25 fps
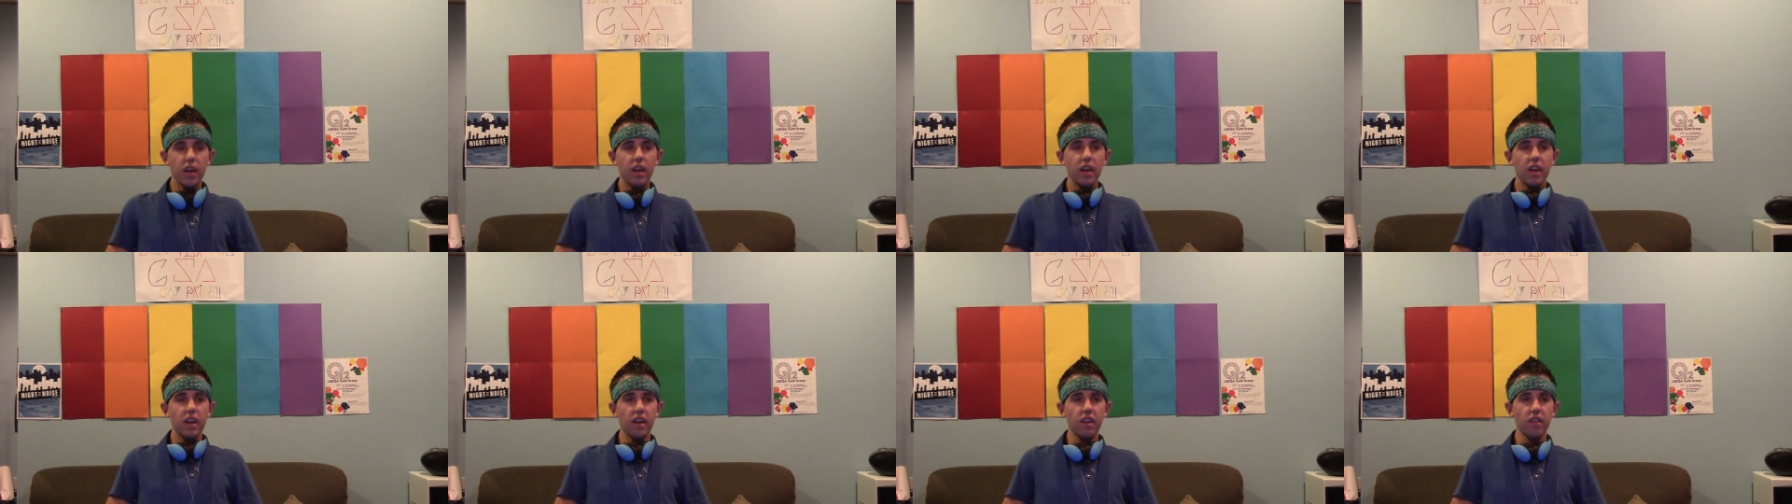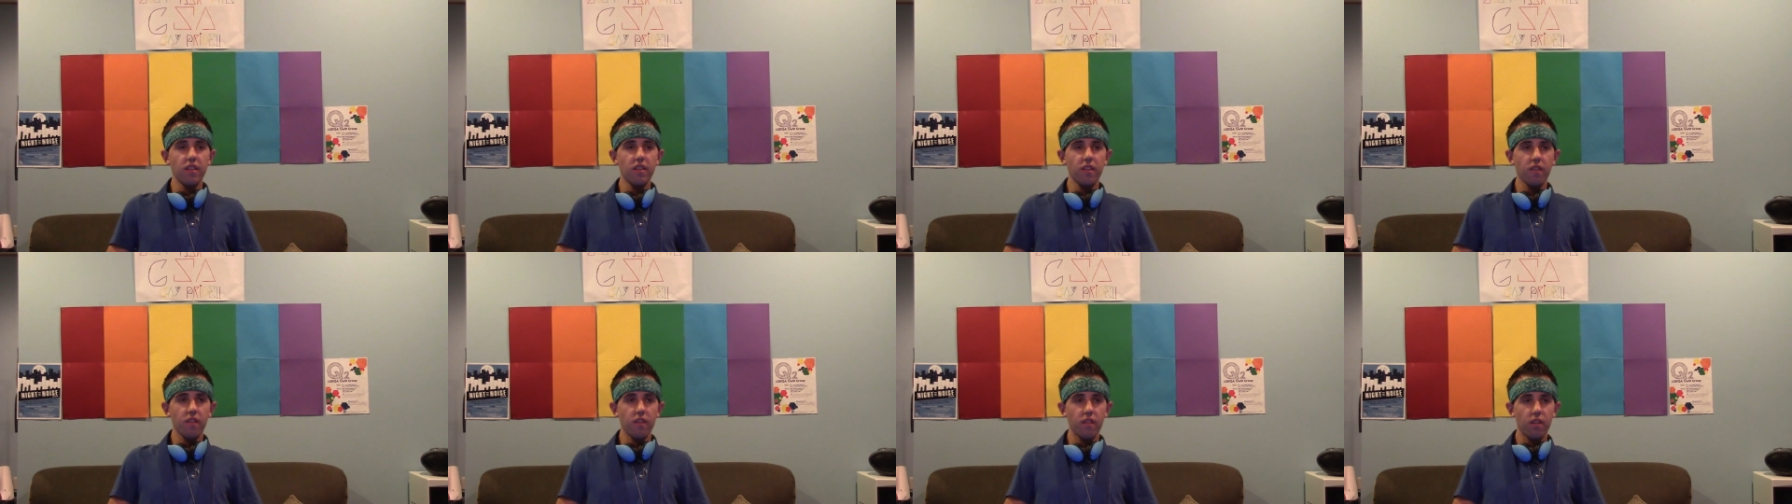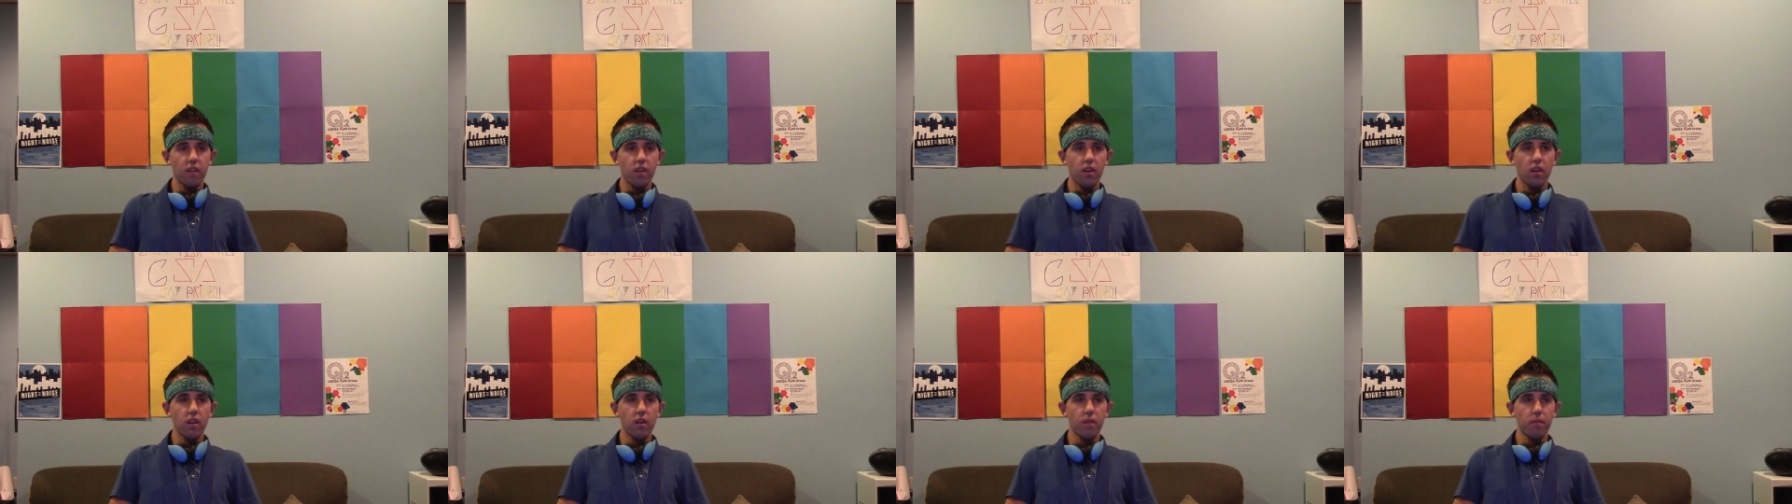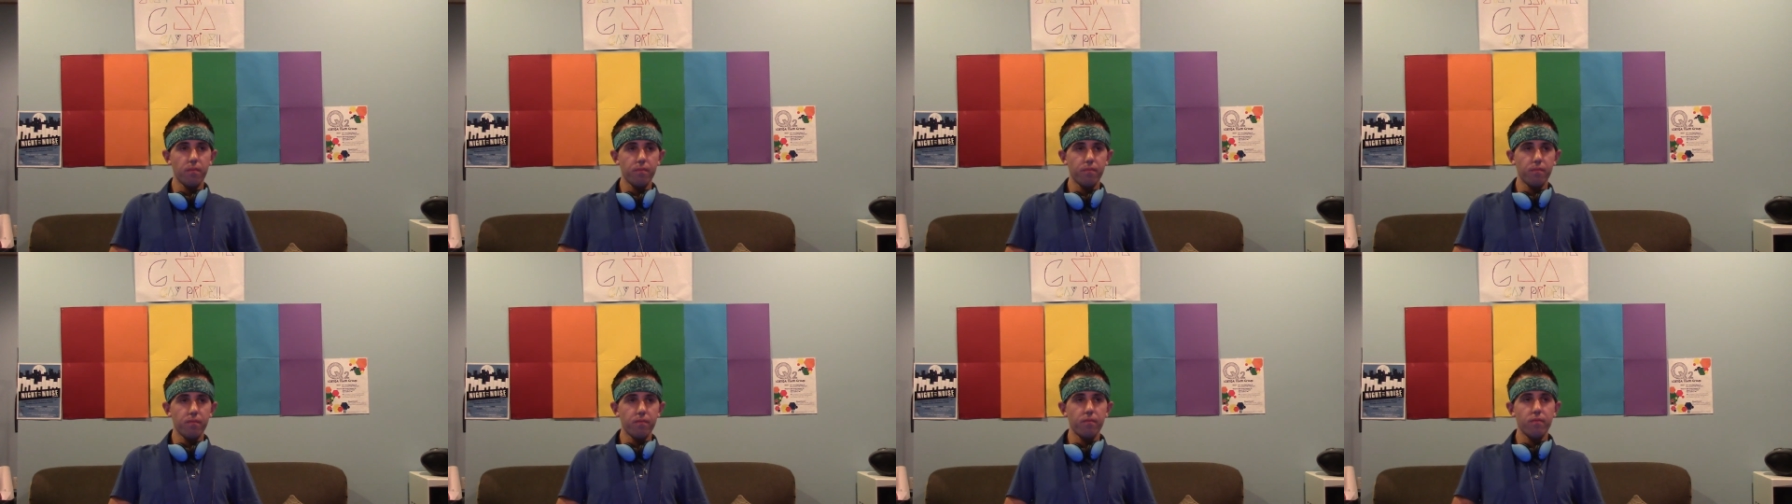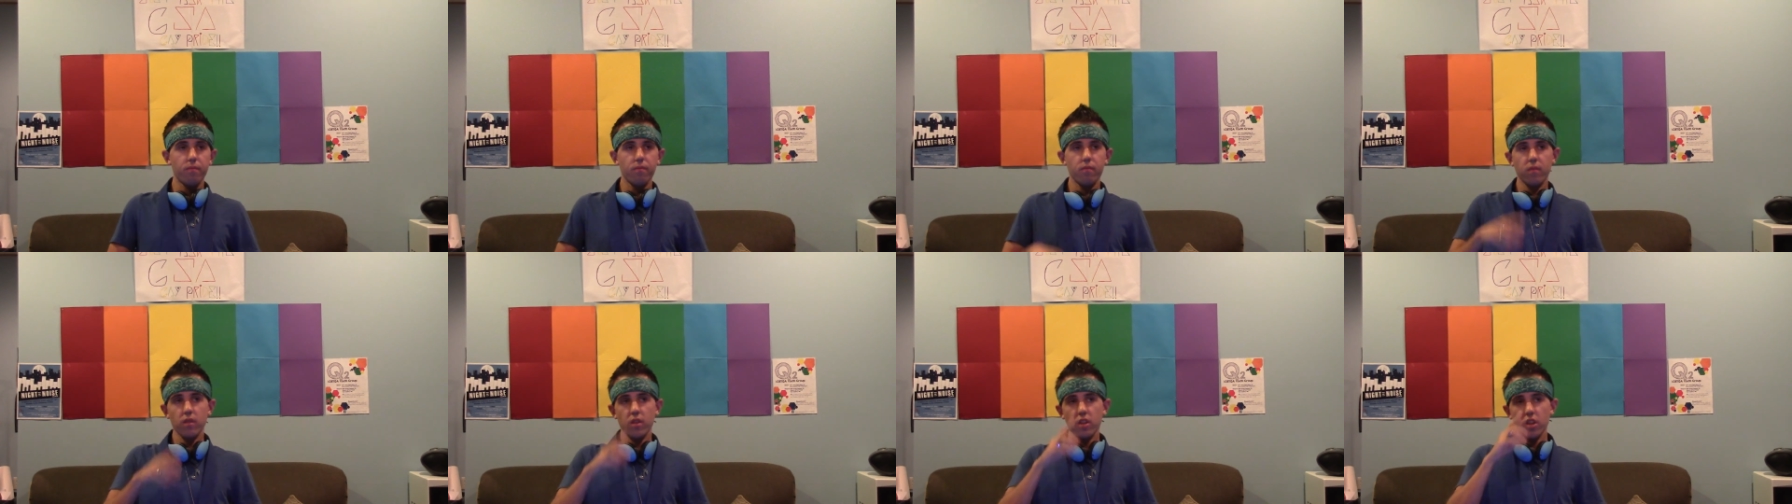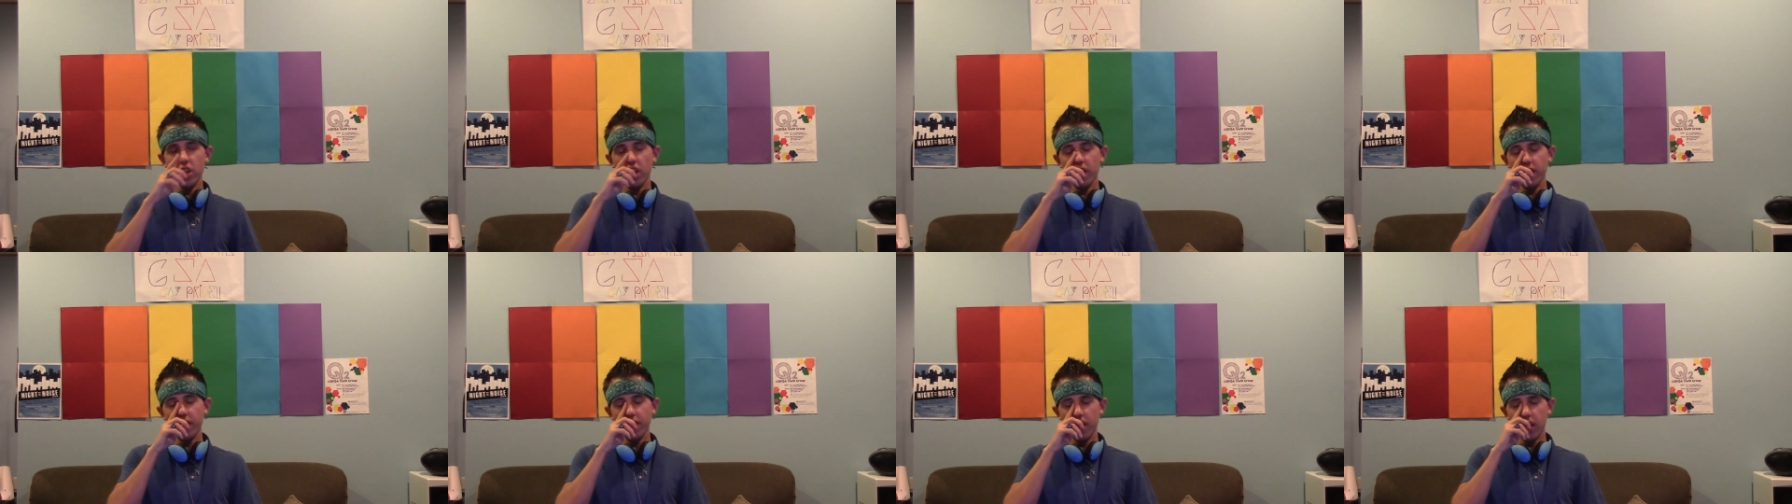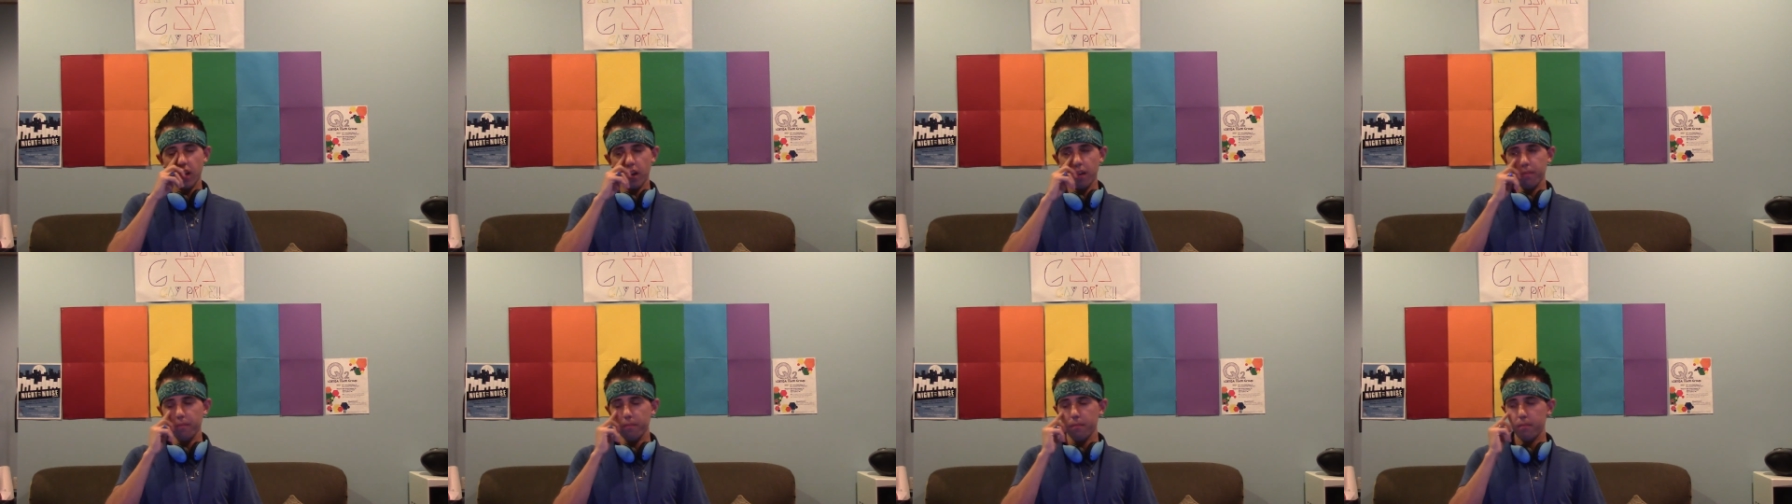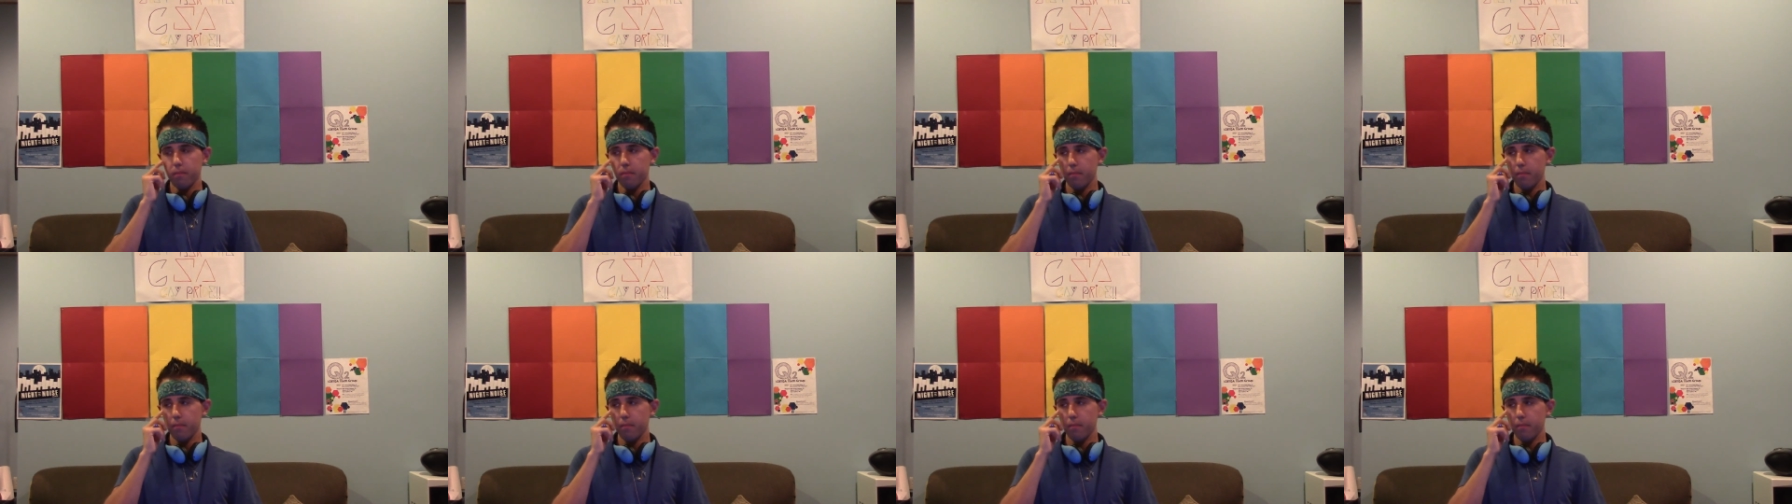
his, um, Jessica,